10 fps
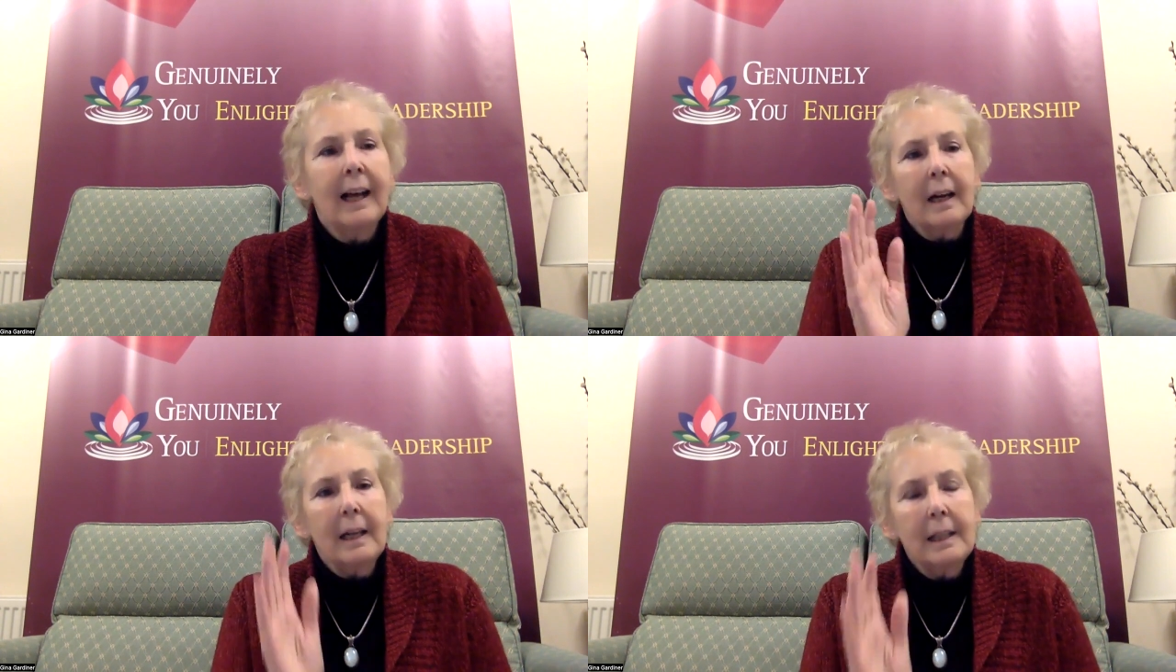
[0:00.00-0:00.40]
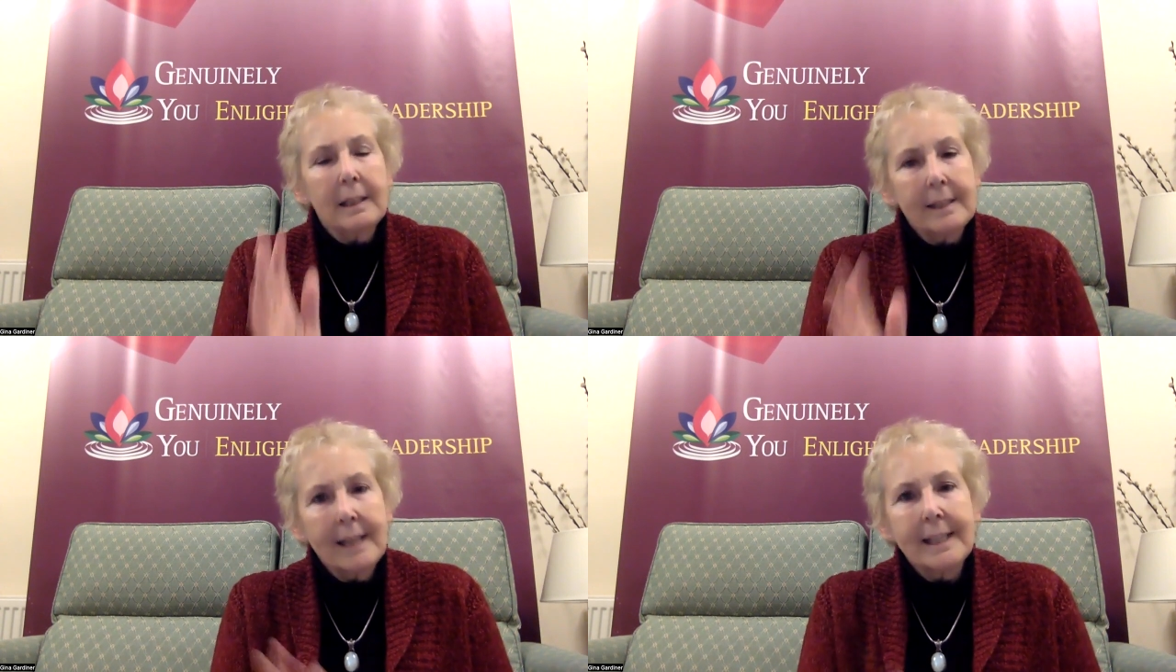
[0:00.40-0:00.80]
I
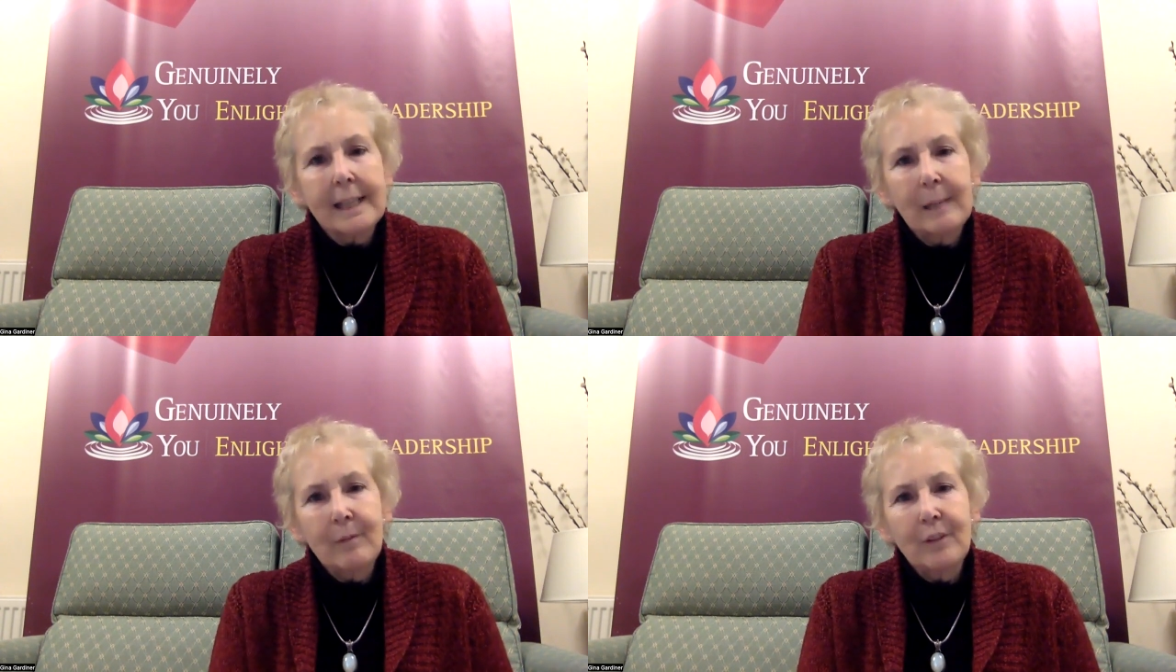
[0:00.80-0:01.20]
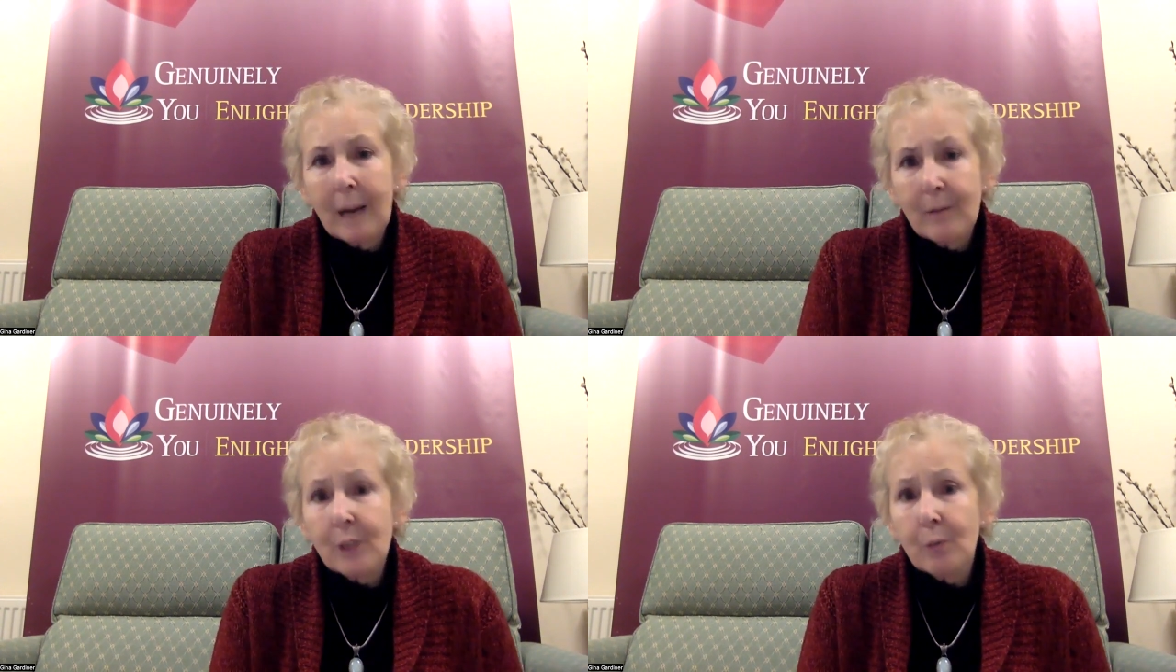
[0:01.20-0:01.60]
said to him,
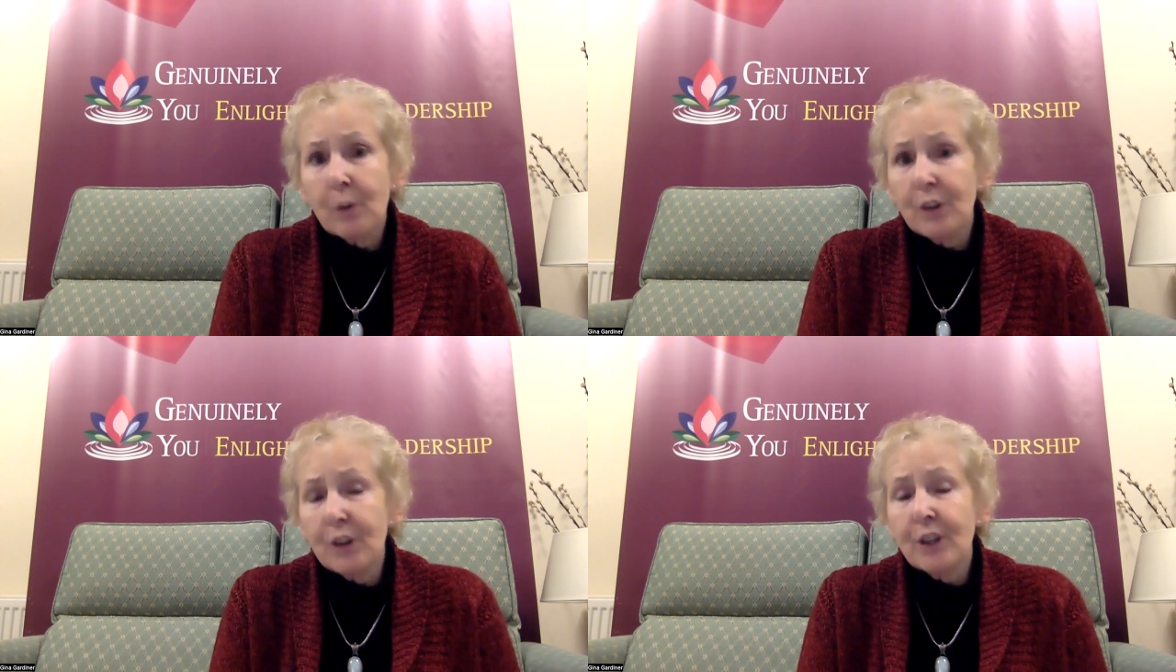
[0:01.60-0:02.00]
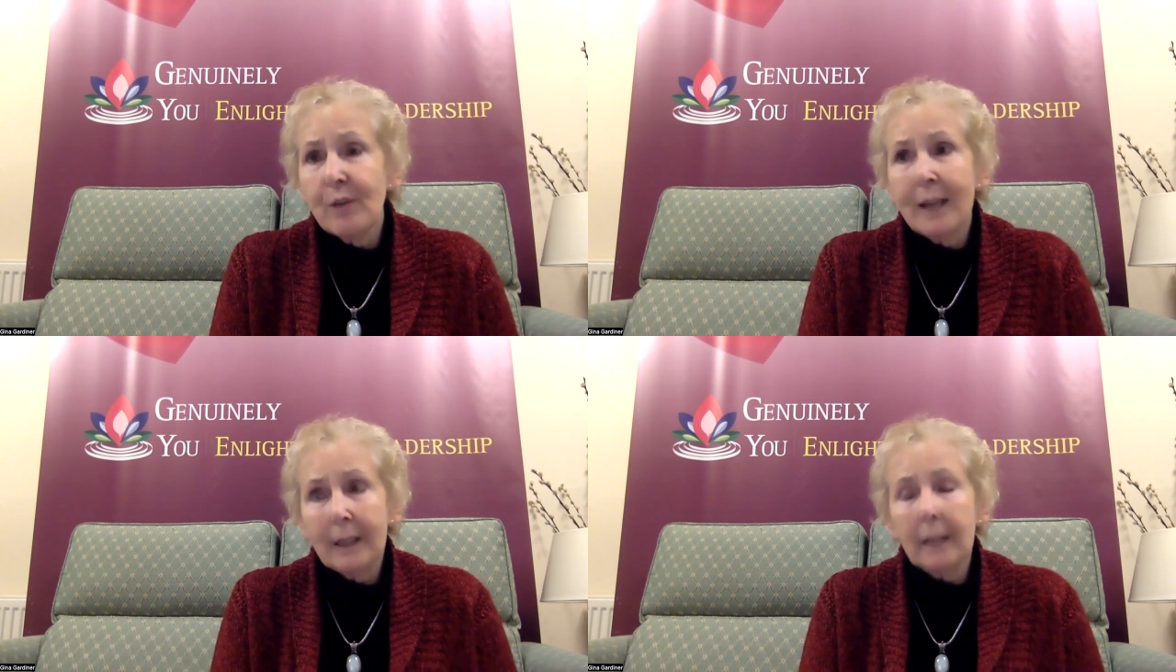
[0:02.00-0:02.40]
I just want you to
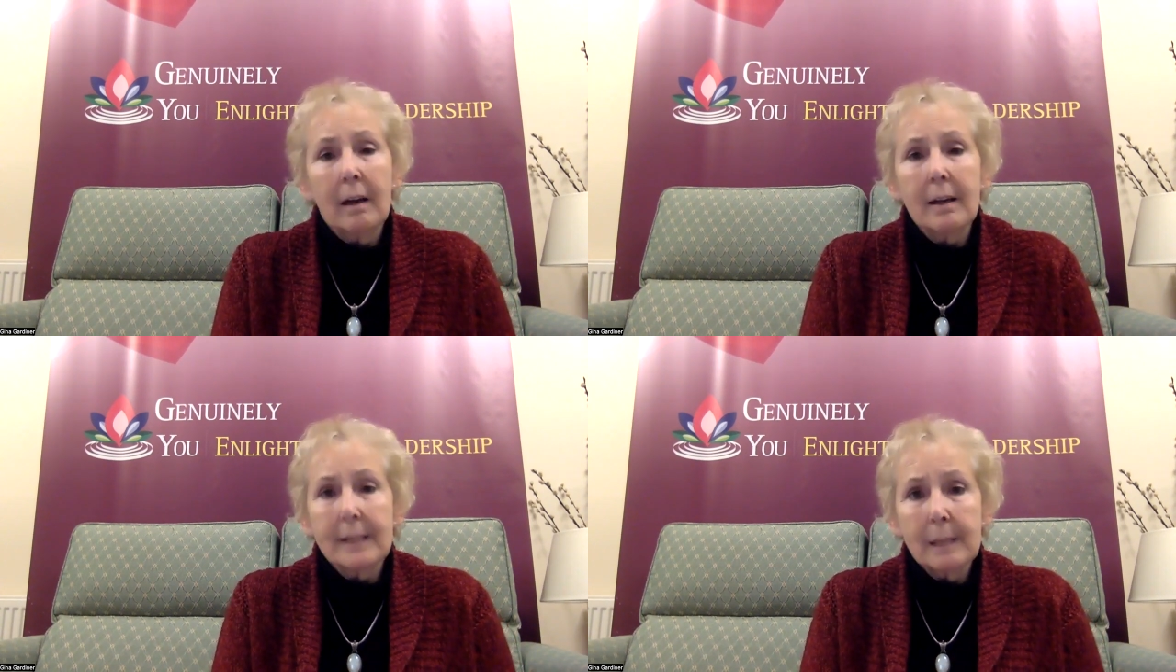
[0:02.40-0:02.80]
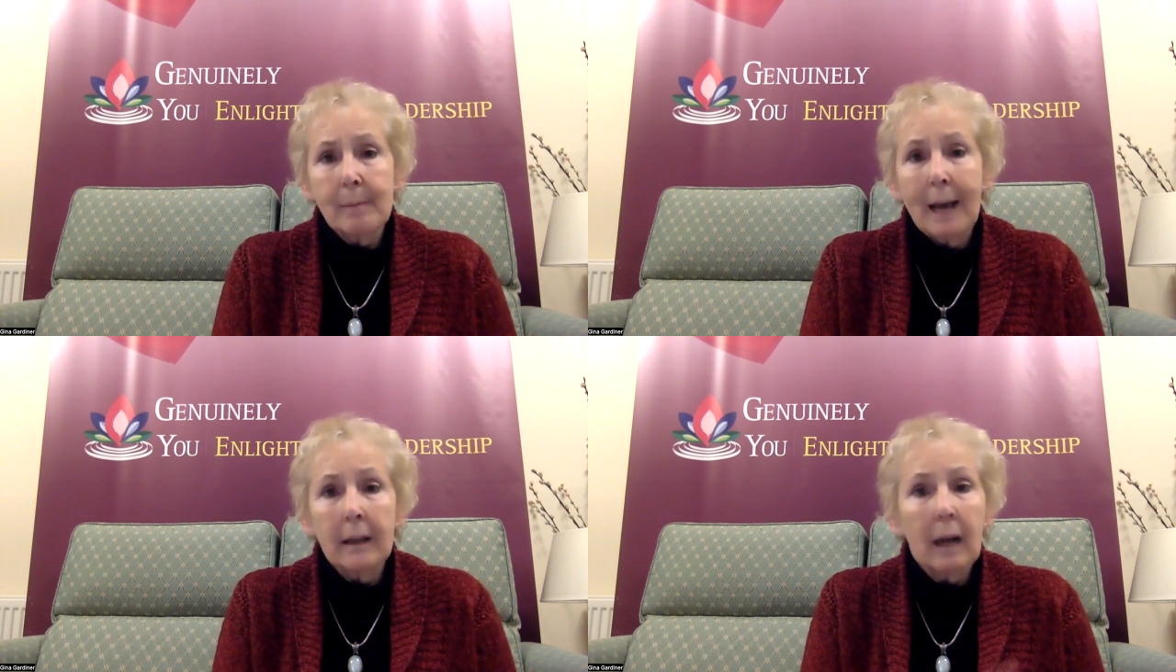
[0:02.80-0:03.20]
recognize the
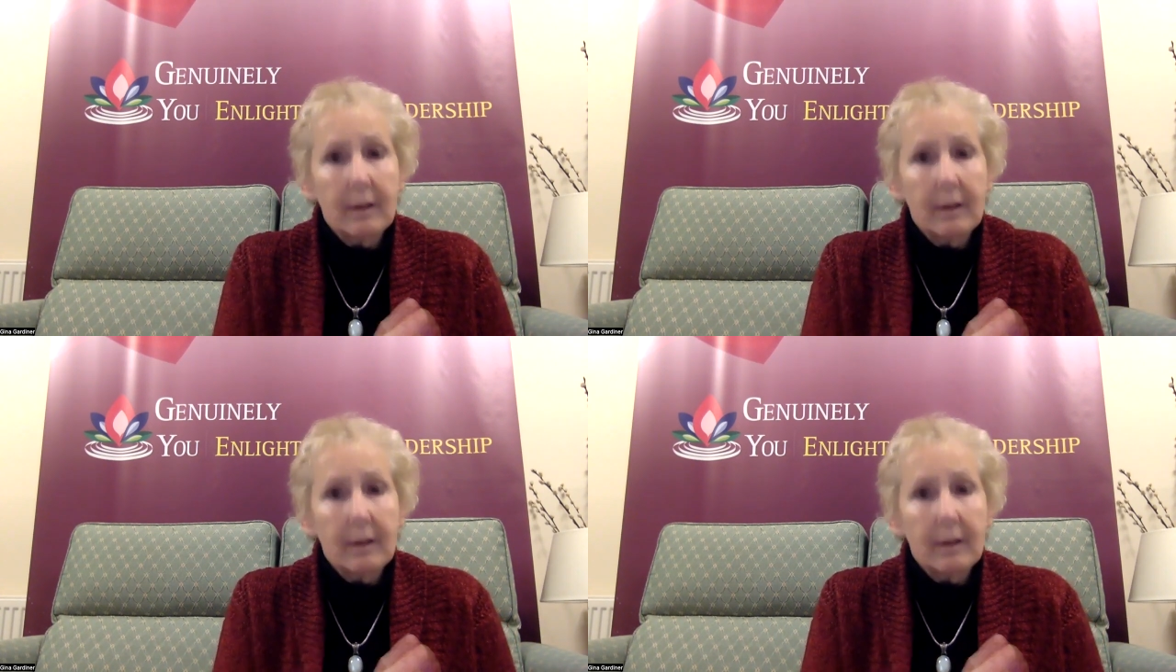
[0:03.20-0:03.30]
pattern.